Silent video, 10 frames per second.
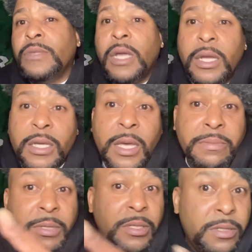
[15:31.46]
I
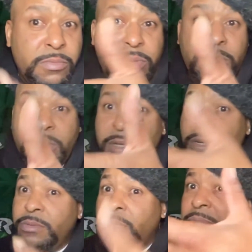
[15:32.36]
kept it, you know
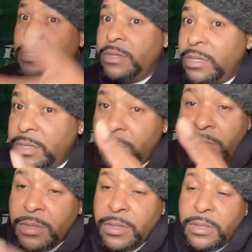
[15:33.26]
what I'm talking
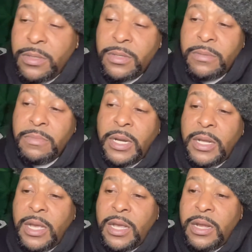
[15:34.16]
about? I gave
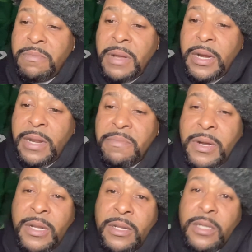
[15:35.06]
everybody
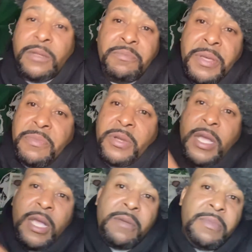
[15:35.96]
money that them people
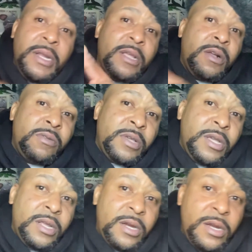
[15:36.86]
gave me to go
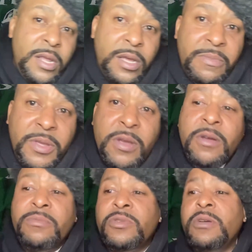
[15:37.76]
get at him, you know
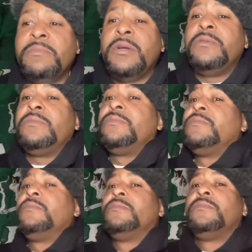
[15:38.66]
what I'm talking about?
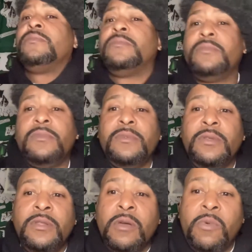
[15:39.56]

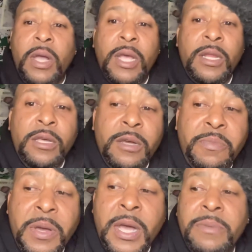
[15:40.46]
You know why I love
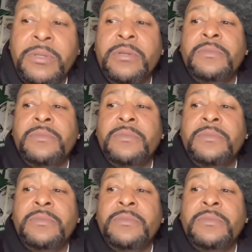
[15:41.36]
Pops?